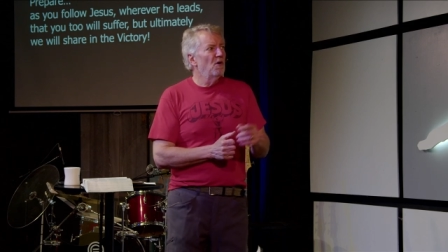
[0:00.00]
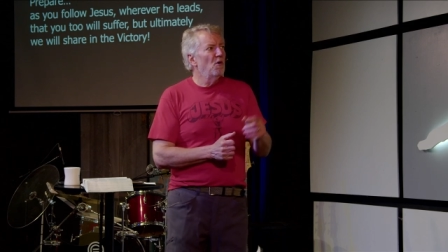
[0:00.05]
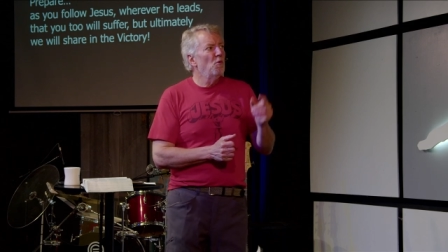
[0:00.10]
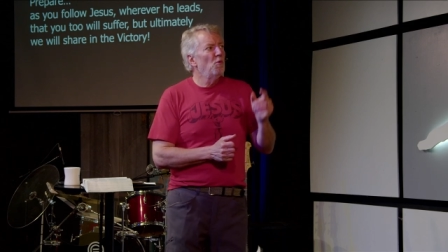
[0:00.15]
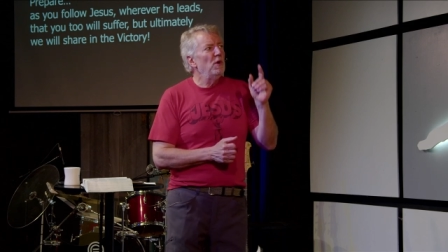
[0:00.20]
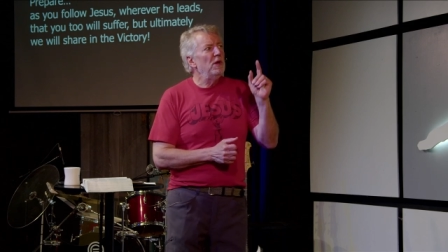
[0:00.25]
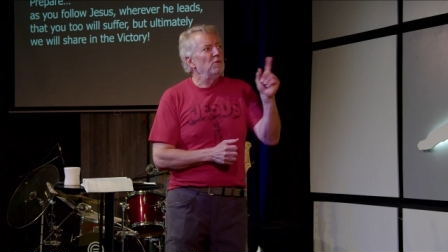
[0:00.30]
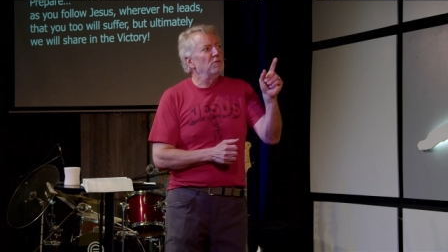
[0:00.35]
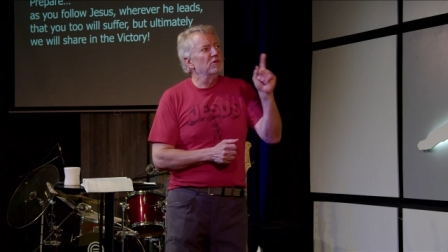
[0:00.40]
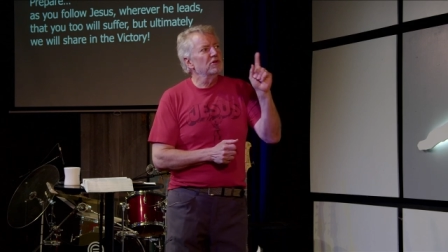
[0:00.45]

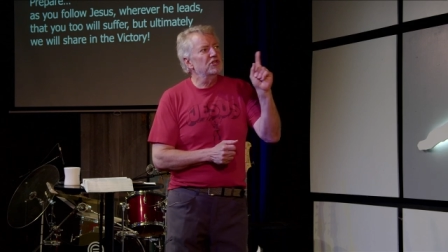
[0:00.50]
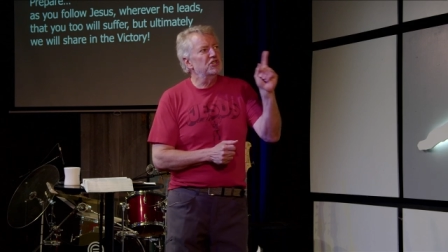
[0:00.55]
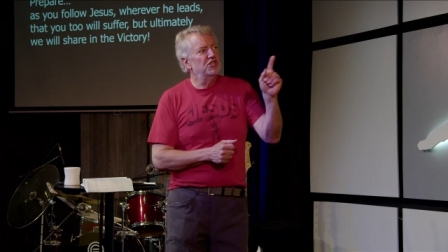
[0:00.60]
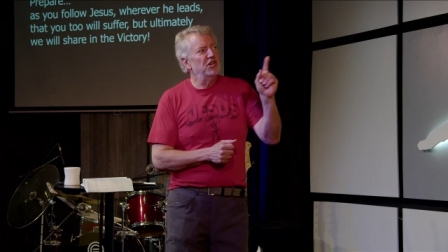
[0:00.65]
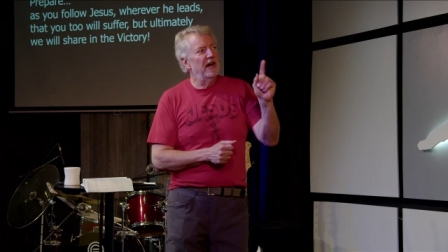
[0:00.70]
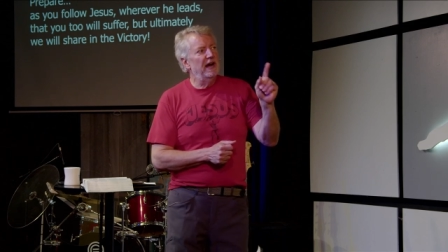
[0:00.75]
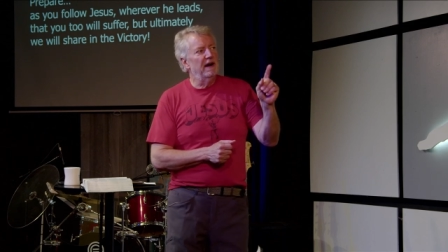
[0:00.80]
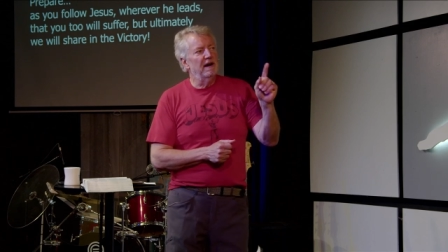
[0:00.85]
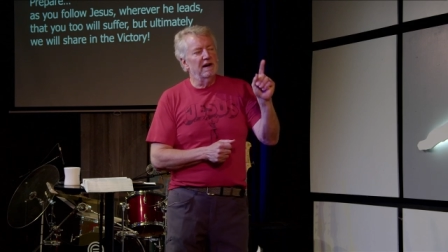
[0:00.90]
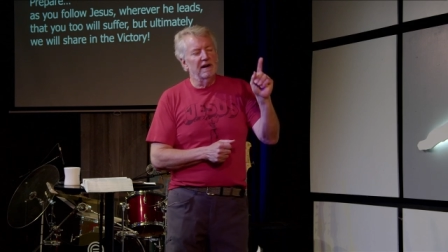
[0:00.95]
we will
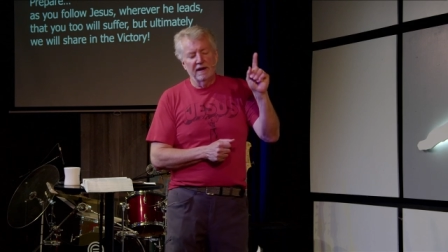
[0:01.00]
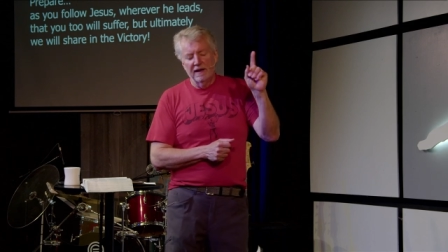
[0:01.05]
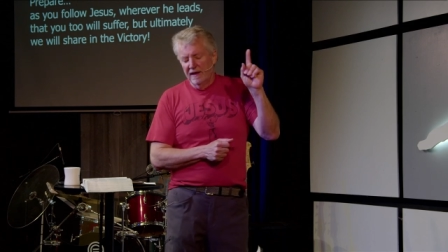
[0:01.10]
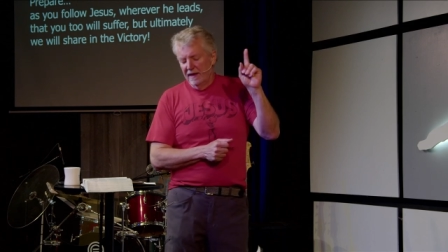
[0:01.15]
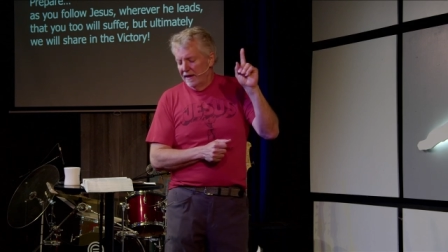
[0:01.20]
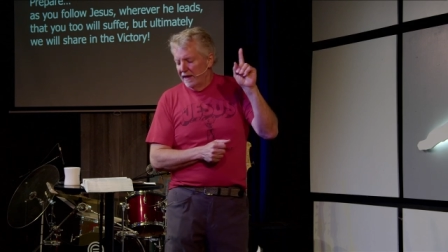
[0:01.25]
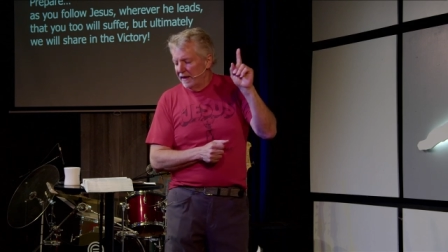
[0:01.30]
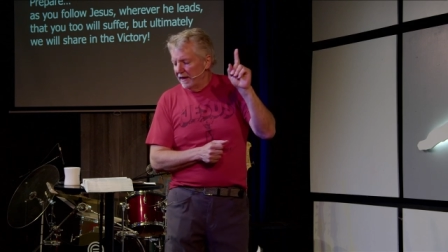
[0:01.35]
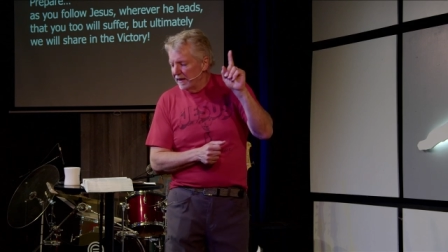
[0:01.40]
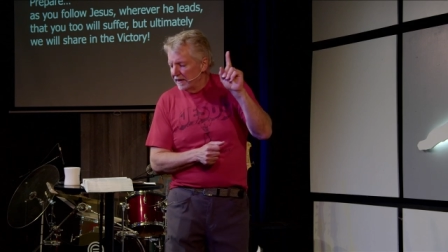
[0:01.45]
share
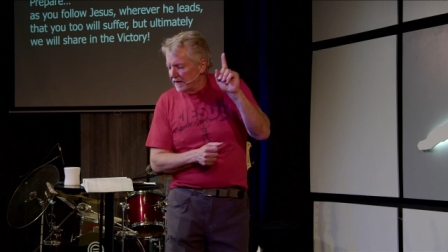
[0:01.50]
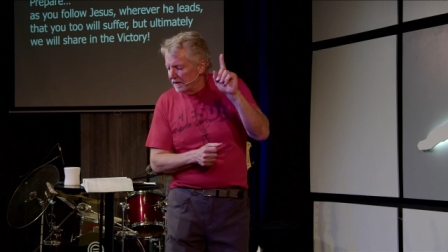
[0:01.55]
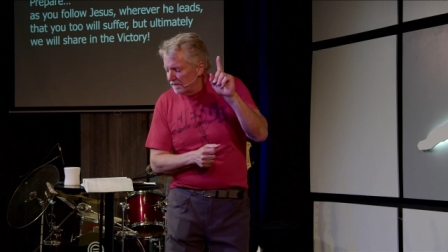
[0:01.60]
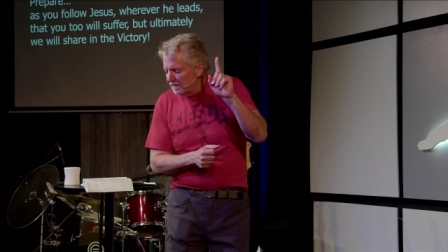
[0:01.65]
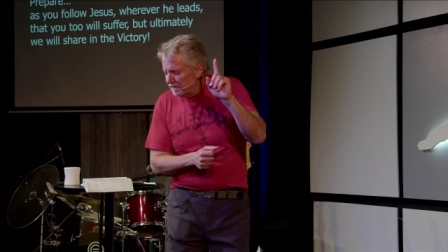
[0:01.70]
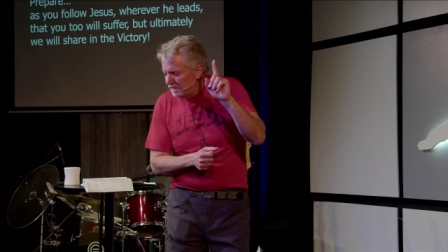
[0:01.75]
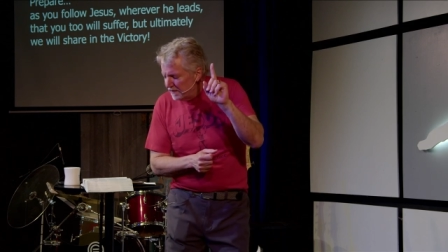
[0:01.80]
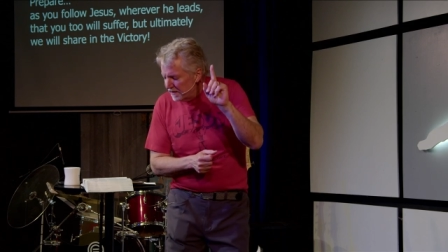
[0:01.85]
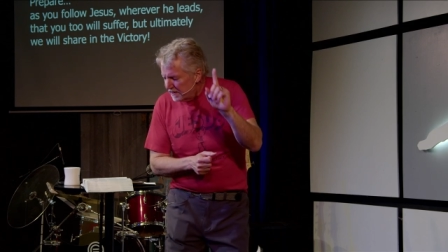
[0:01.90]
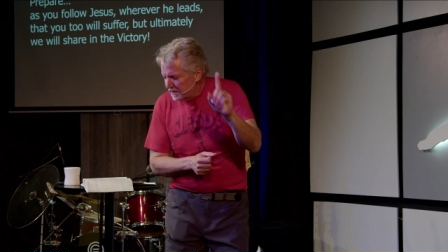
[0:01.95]
in the
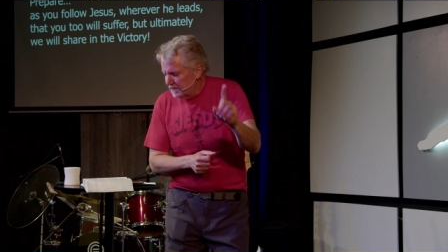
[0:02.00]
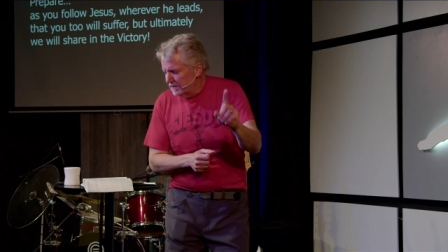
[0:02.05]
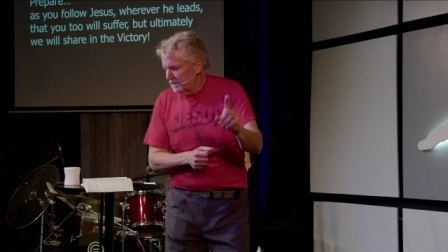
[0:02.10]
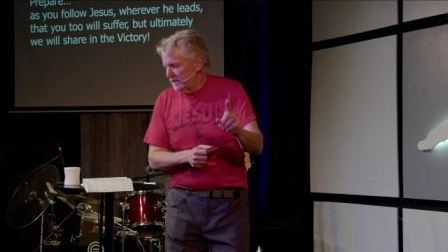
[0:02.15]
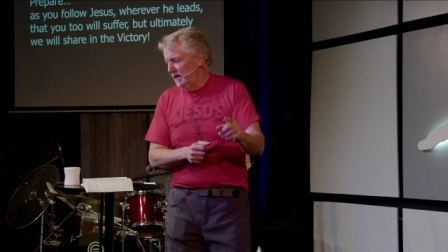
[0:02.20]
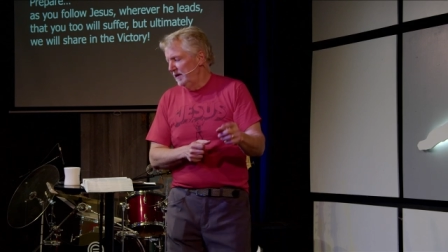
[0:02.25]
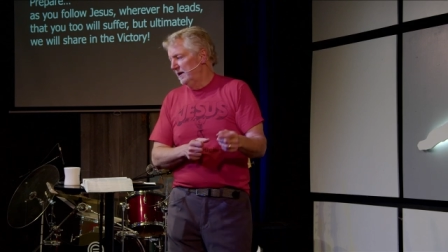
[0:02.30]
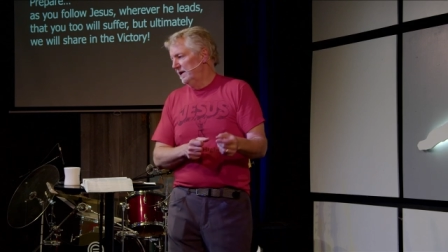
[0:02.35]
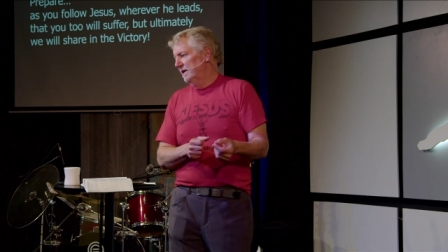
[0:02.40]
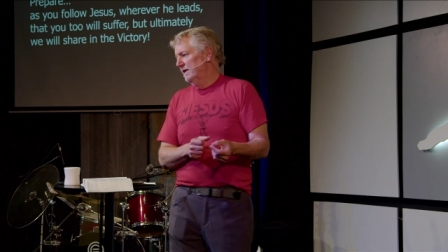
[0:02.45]

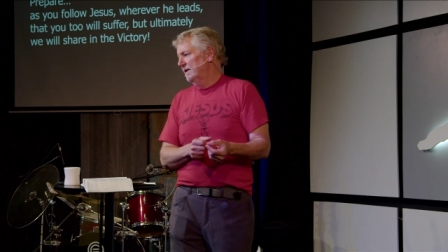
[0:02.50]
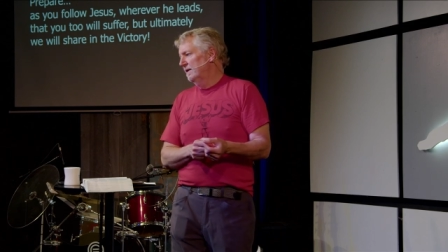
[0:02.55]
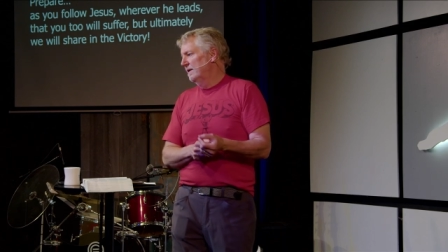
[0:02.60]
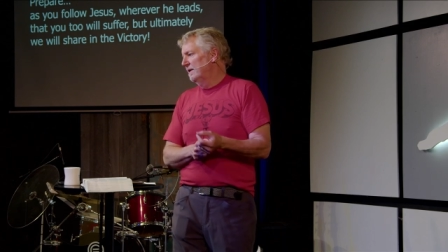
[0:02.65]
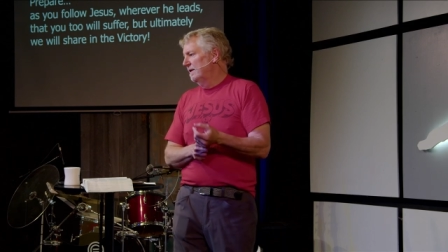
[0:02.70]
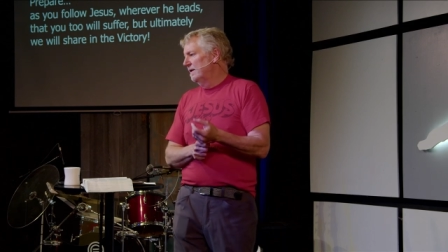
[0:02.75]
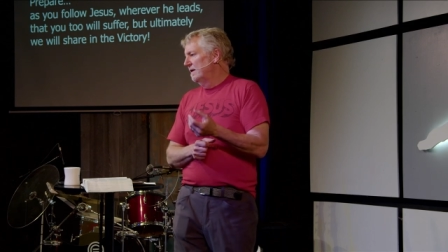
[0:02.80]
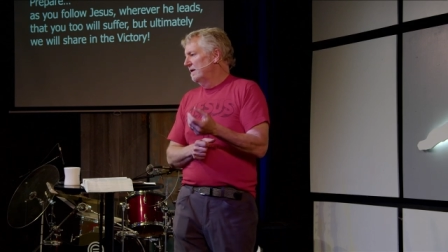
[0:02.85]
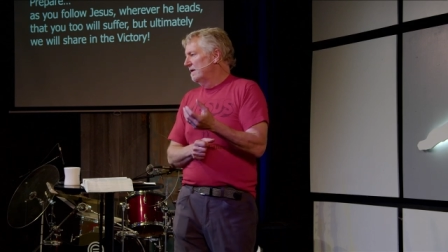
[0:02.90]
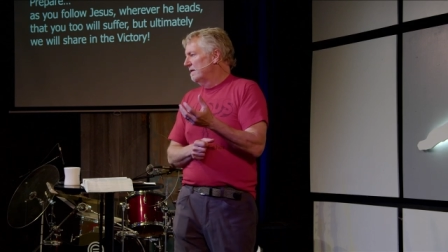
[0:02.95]
victory
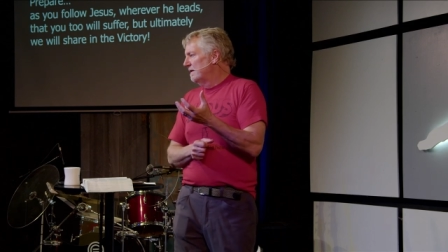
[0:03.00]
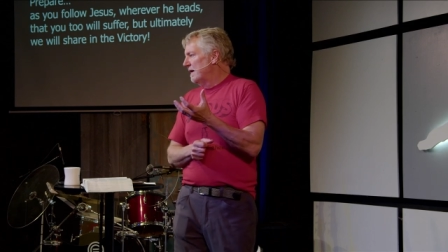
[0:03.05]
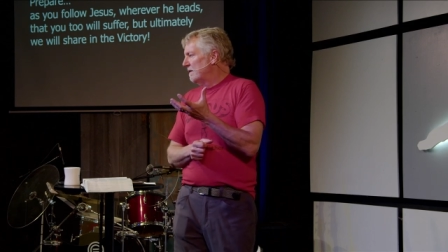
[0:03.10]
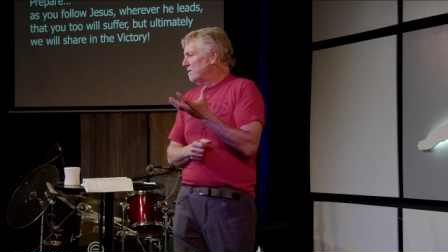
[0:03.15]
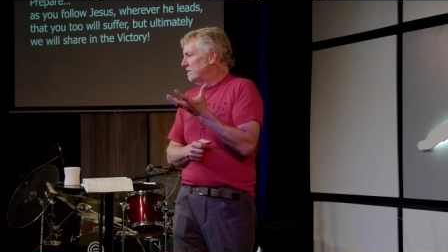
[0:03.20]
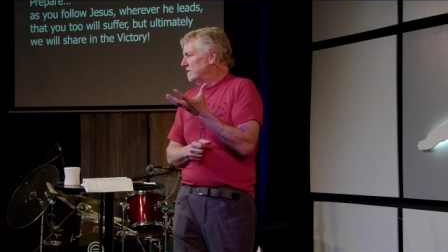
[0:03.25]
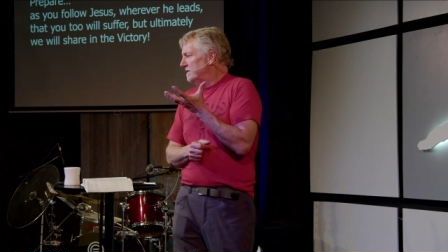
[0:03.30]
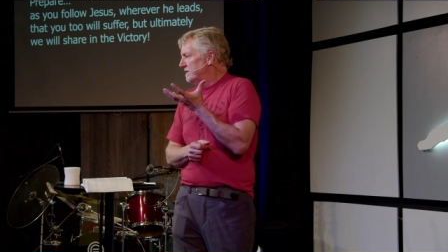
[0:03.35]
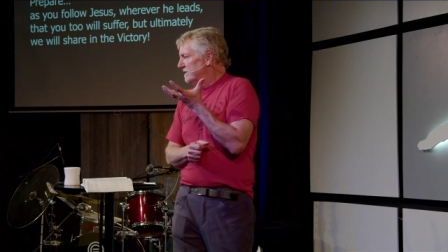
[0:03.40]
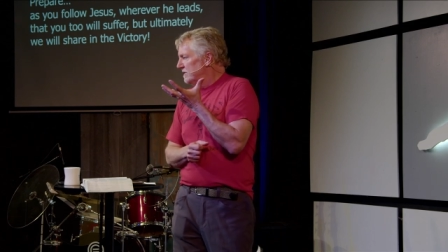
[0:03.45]
that was